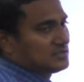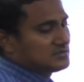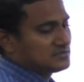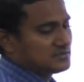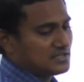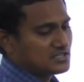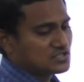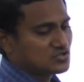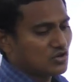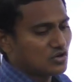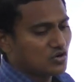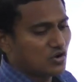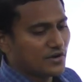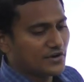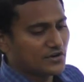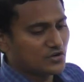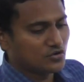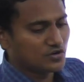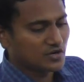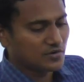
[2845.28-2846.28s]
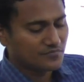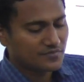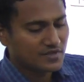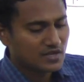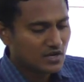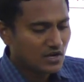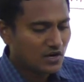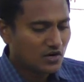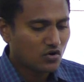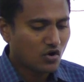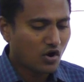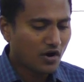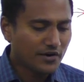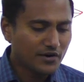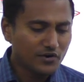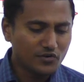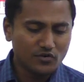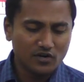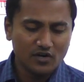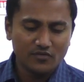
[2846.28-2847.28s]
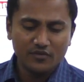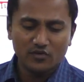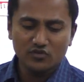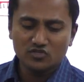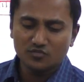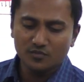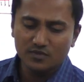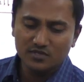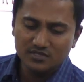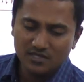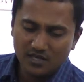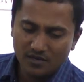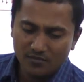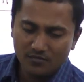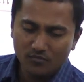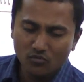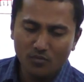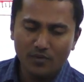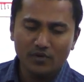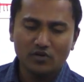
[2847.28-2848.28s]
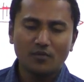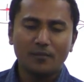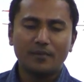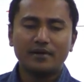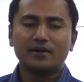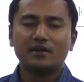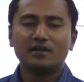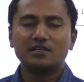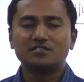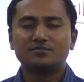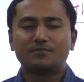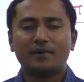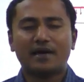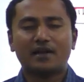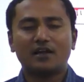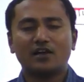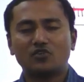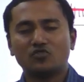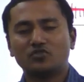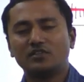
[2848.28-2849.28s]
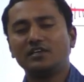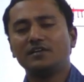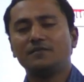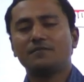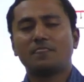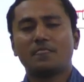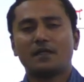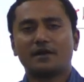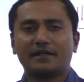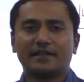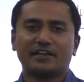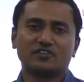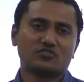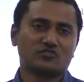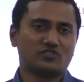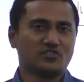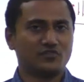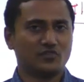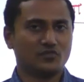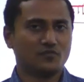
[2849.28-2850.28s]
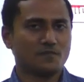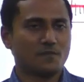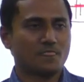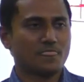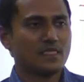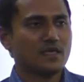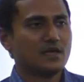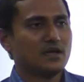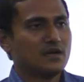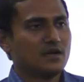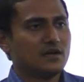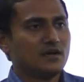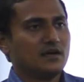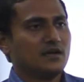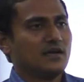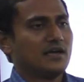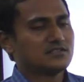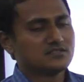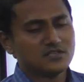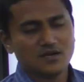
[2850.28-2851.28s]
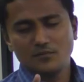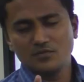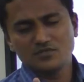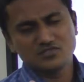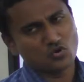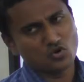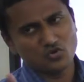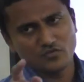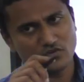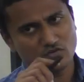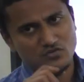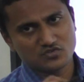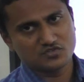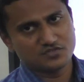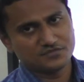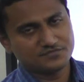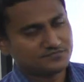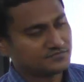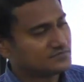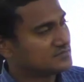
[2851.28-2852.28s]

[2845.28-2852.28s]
That is called longitudinal. Longitudinal waves means the movement of material is parallel to the direction of the wave. Example, sound waves.